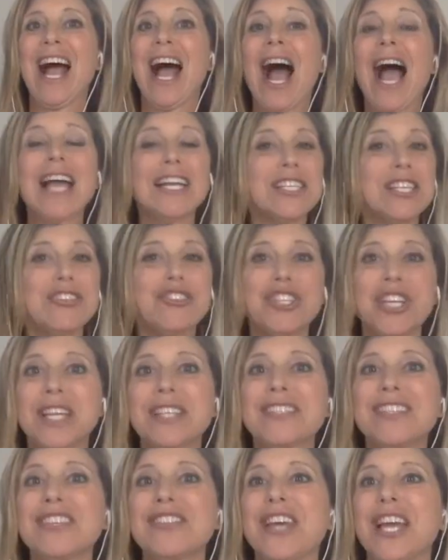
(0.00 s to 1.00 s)
I
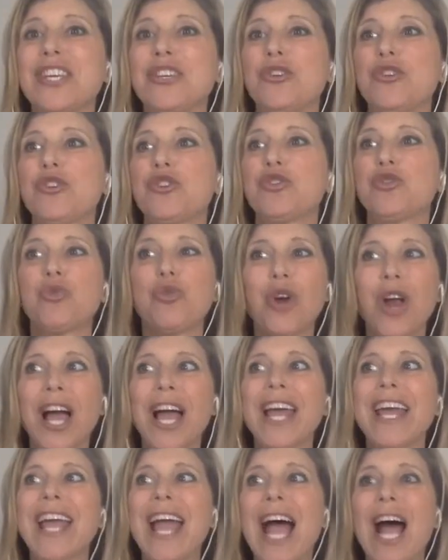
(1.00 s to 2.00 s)
suggest that you
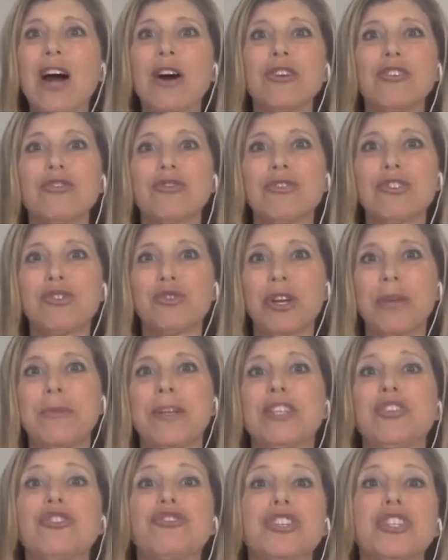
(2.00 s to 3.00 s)
try out
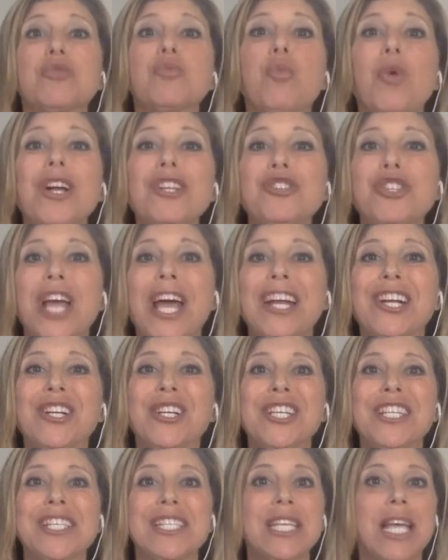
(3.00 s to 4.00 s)
streaming to just one channel
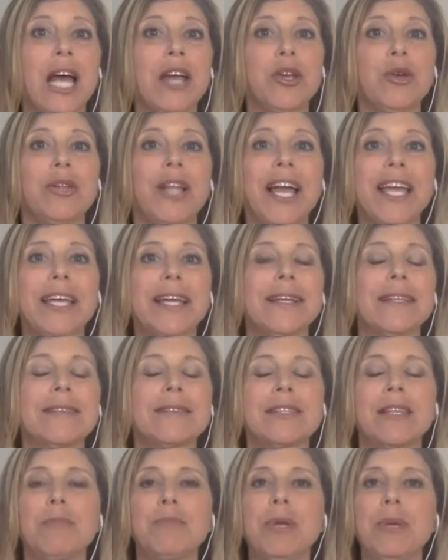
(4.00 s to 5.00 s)
and see how you like it.
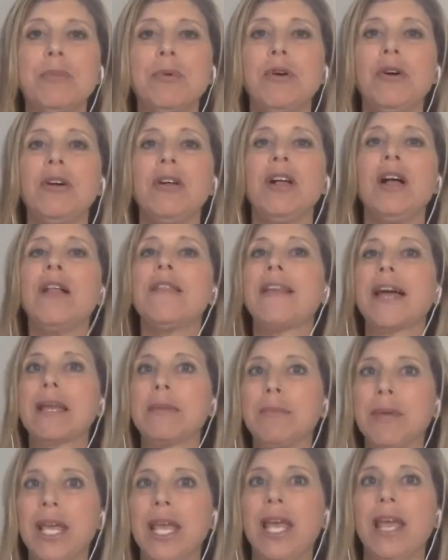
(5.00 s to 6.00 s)
Some people, like
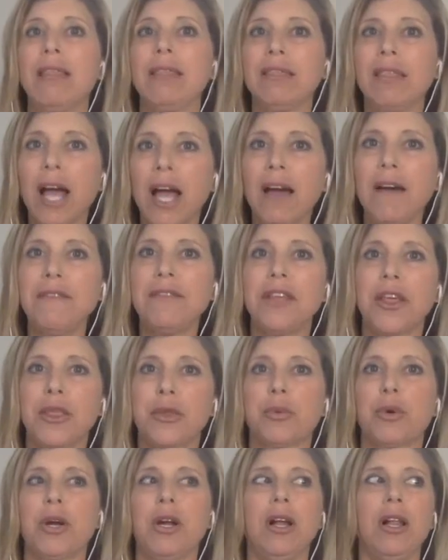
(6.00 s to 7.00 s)
me, love the
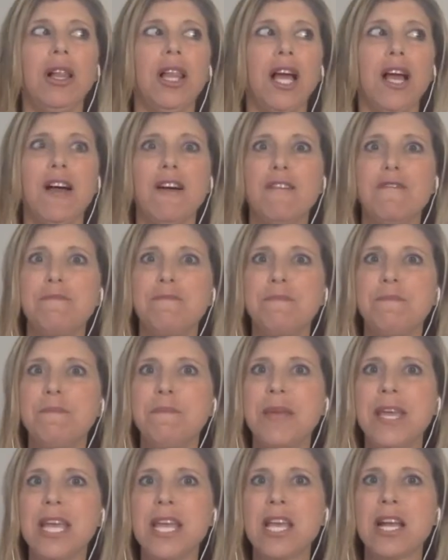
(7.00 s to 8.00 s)
thrill of
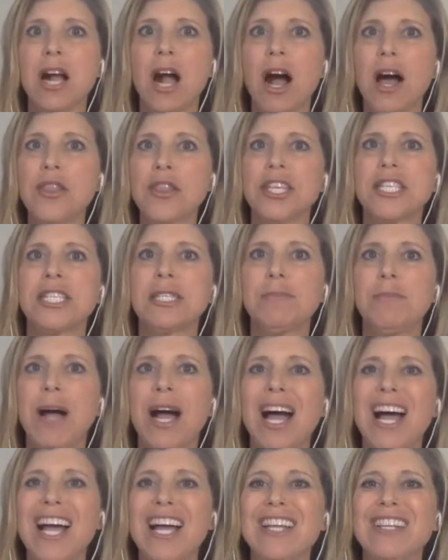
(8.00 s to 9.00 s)
being on the
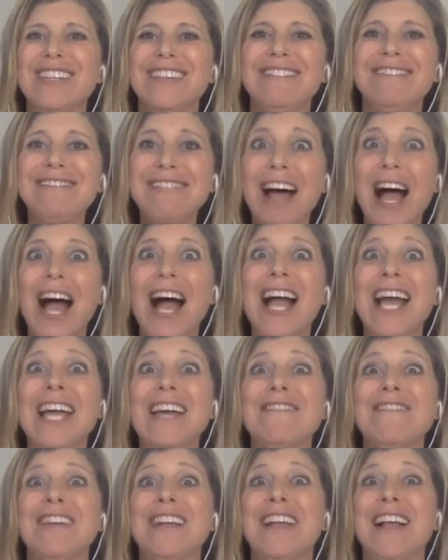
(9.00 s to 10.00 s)
spot,
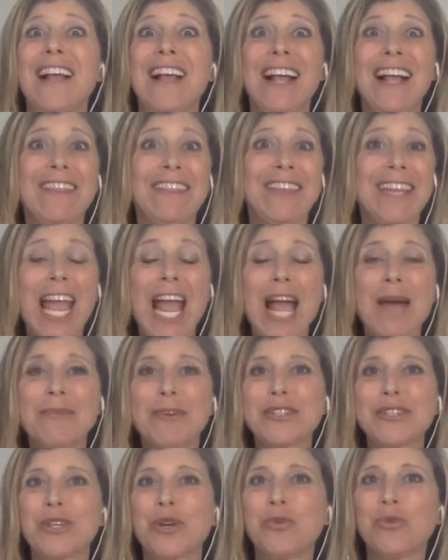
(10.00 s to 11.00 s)
live, the
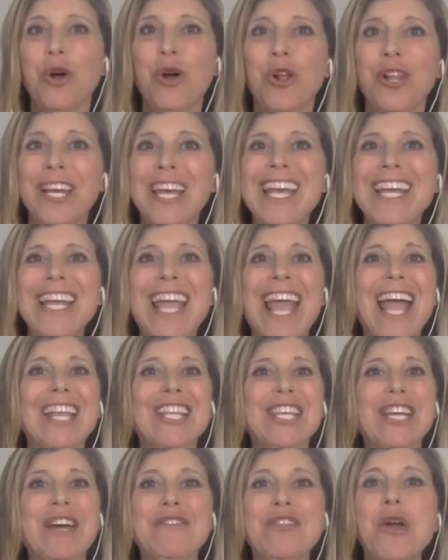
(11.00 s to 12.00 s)
cameras are rolling, and
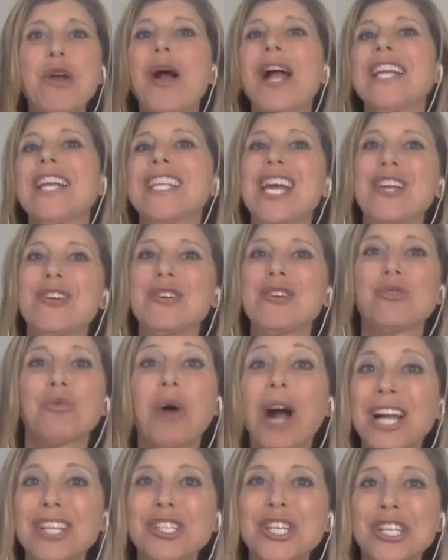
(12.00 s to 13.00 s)
you have no idea who's
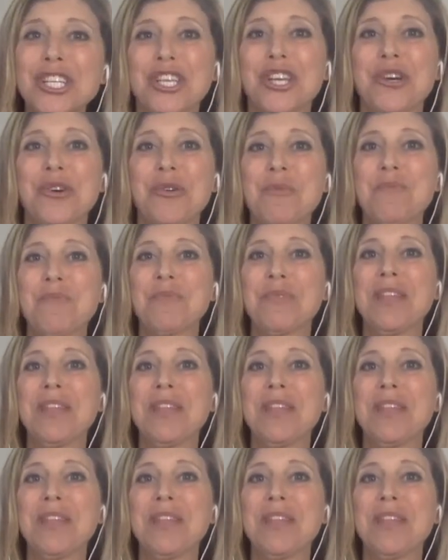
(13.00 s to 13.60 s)
watching you.